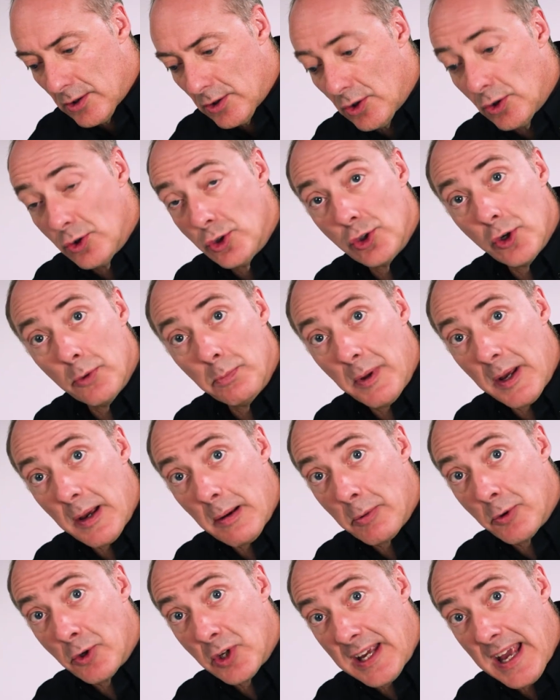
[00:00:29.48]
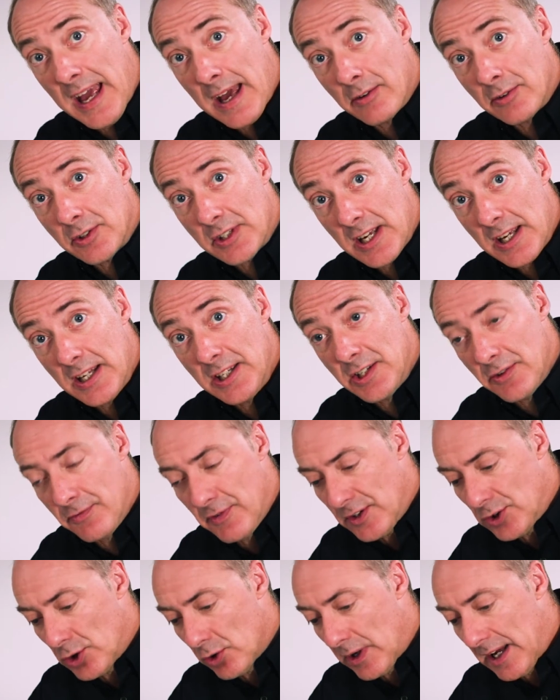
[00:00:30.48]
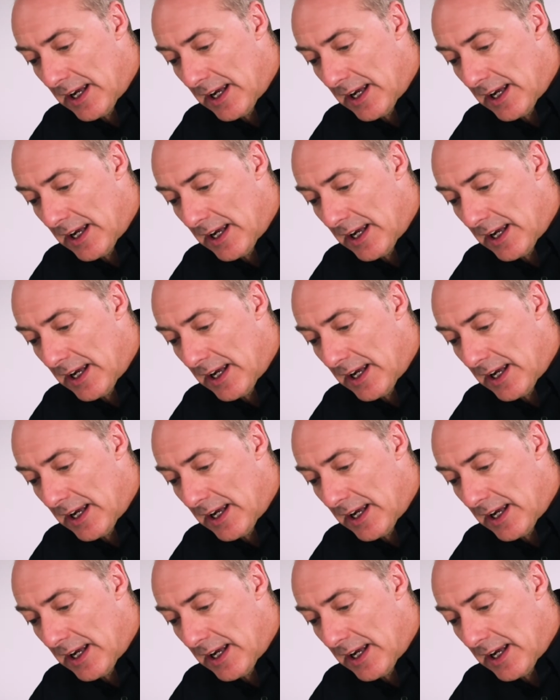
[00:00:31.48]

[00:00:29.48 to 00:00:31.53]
You should be able to count individual